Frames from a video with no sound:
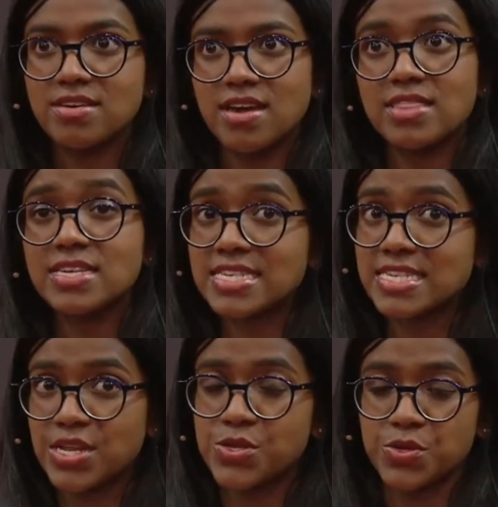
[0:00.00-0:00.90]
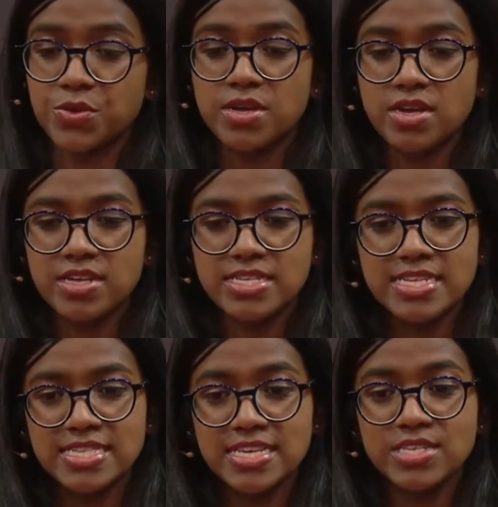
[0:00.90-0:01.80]
And this is an issue,
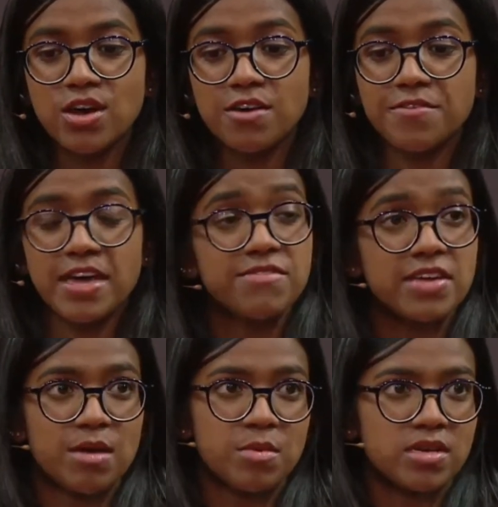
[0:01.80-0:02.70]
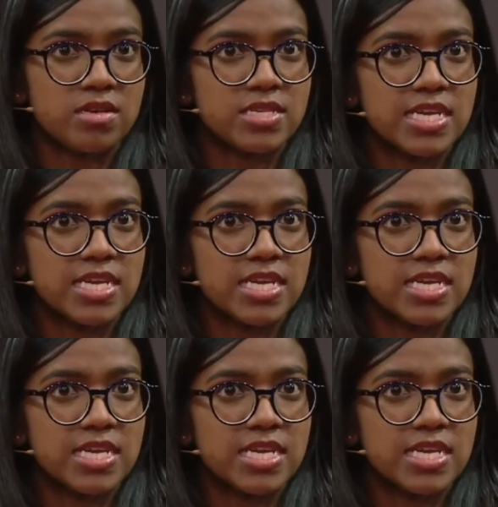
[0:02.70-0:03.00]
since these are forever chemicals.